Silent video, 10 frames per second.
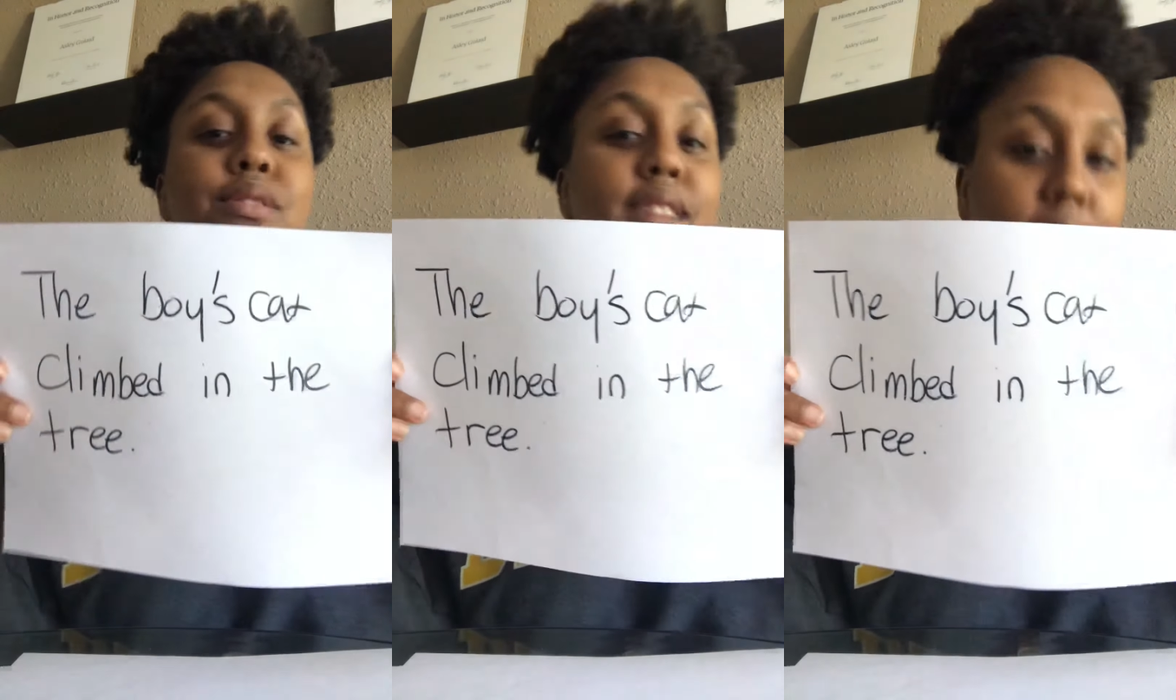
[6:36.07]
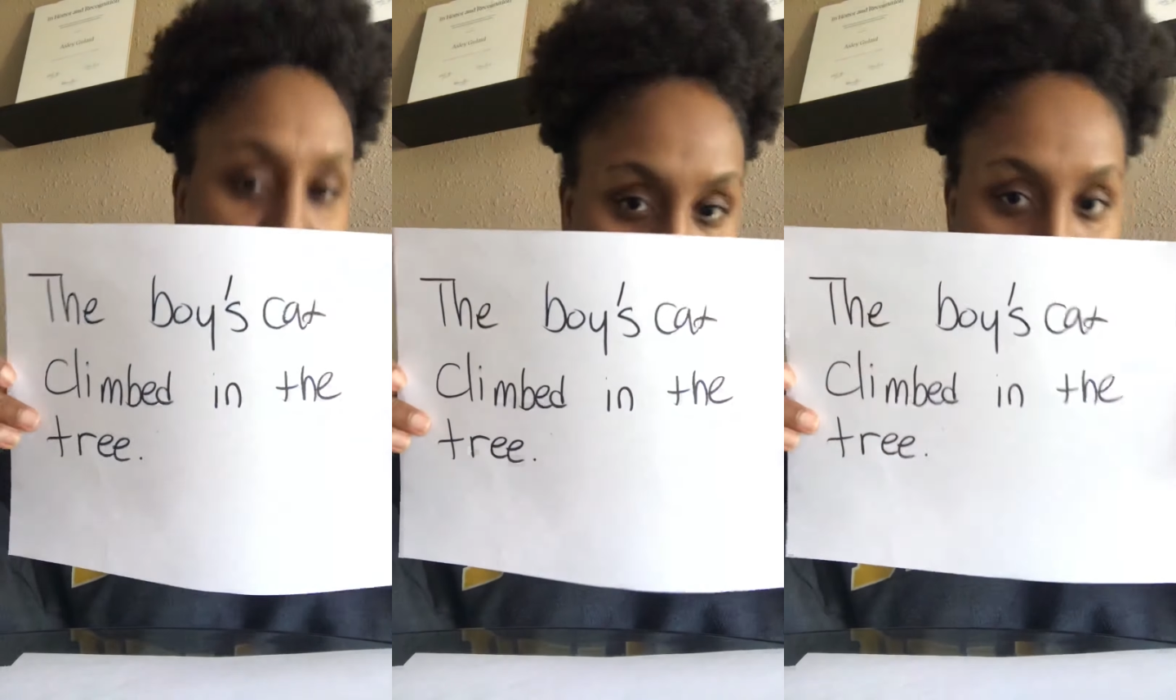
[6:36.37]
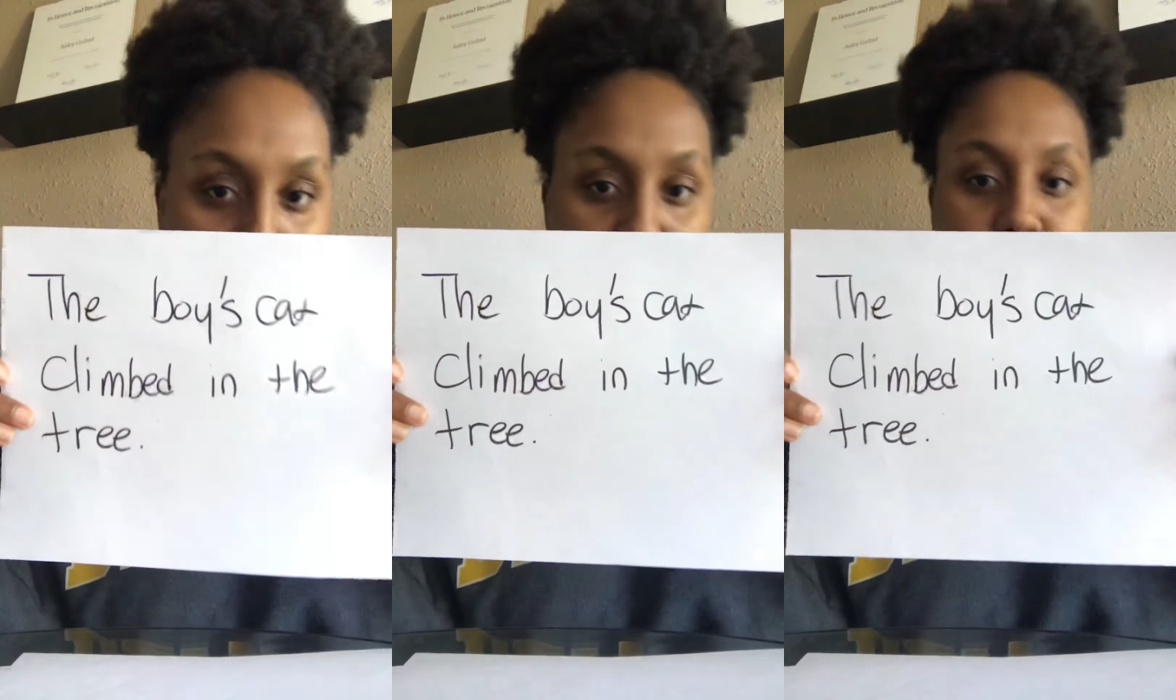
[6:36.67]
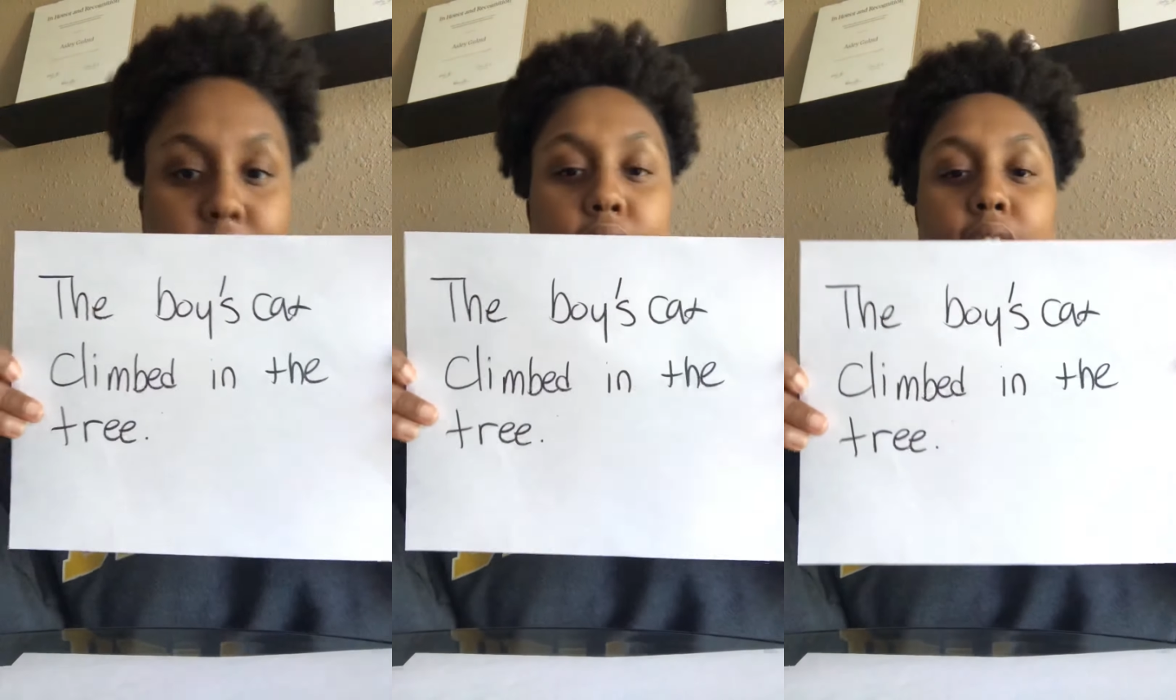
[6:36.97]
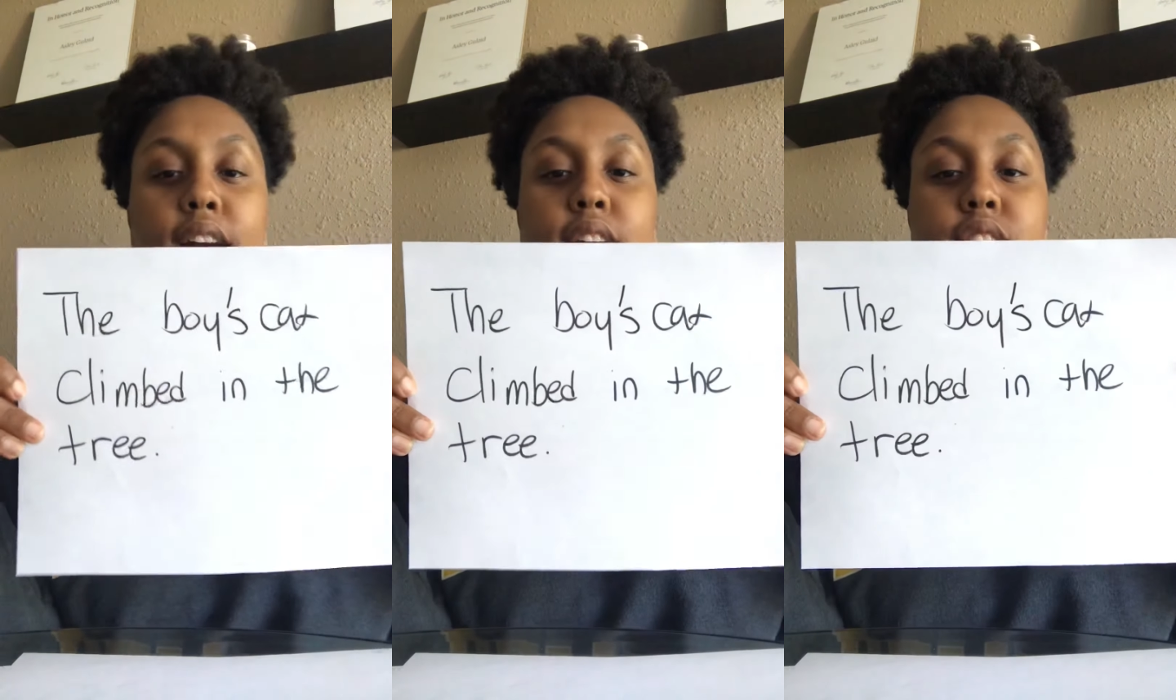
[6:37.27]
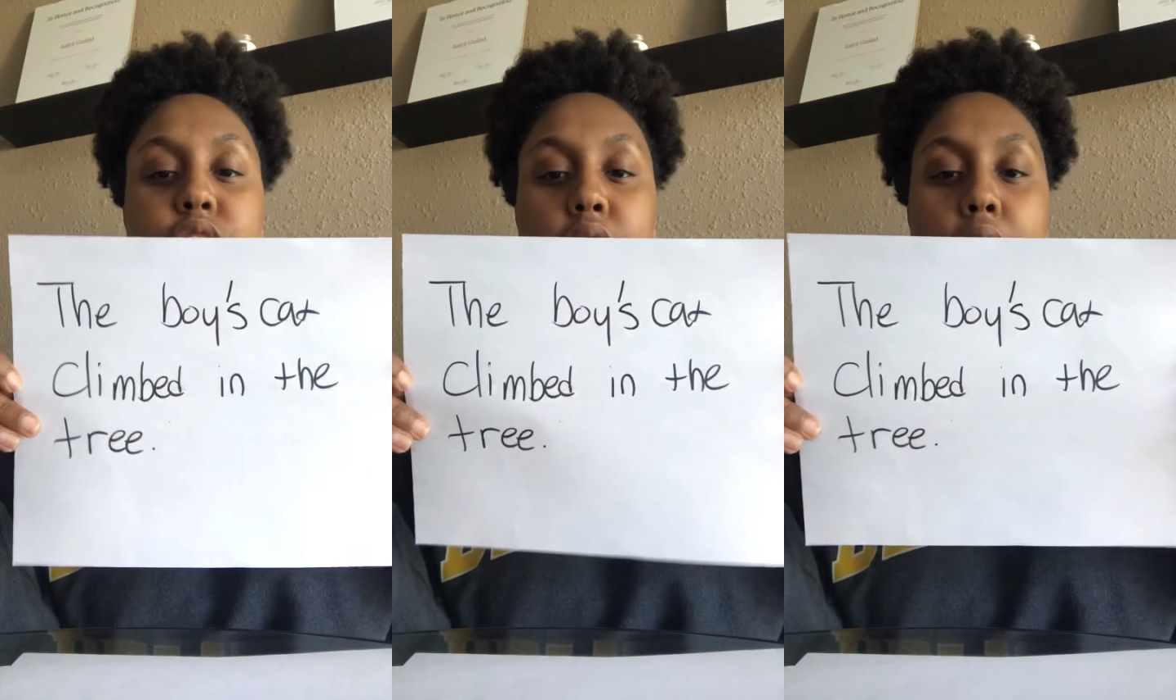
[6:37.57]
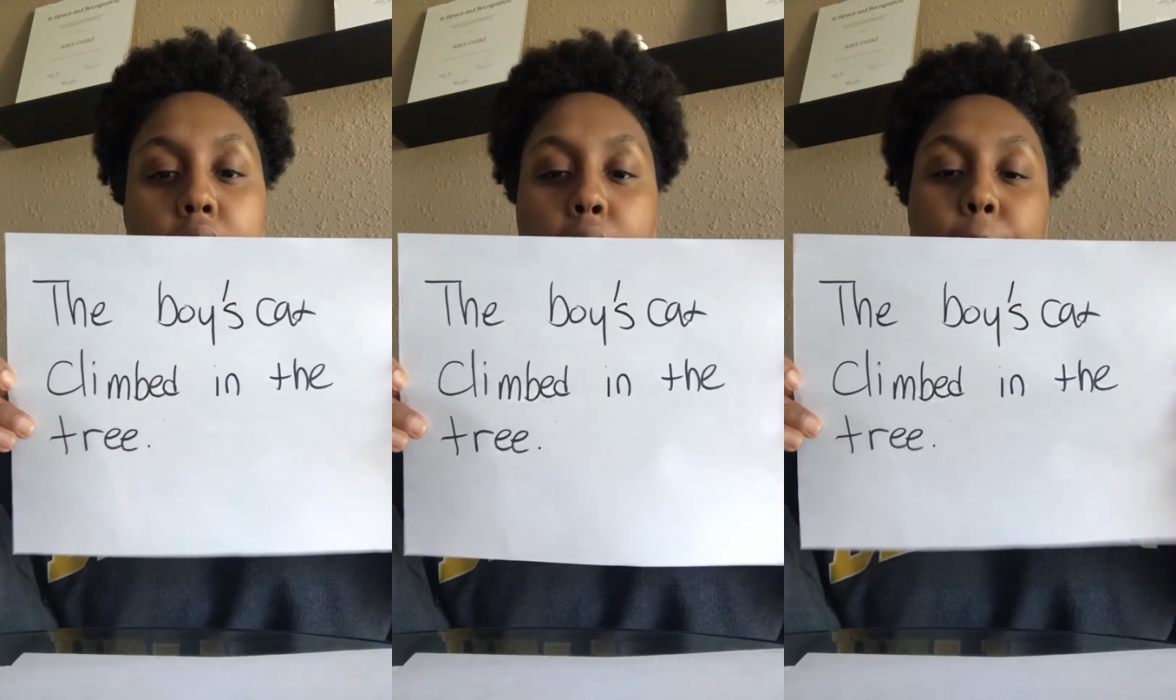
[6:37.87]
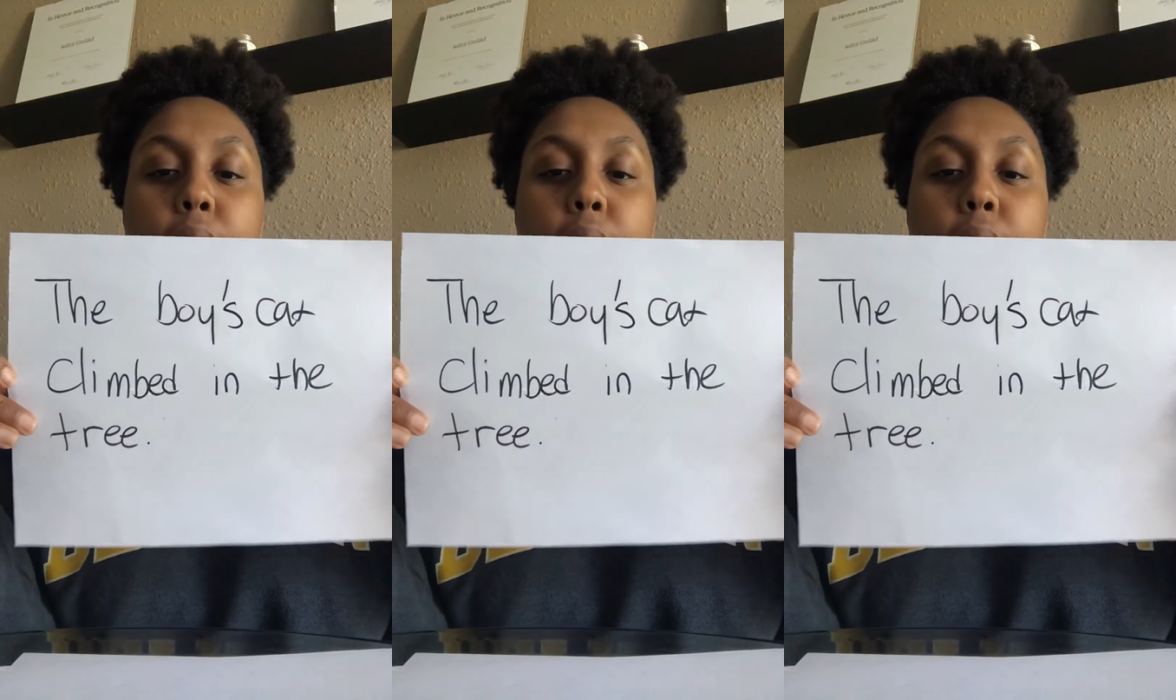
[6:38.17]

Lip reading: the cat. Good job.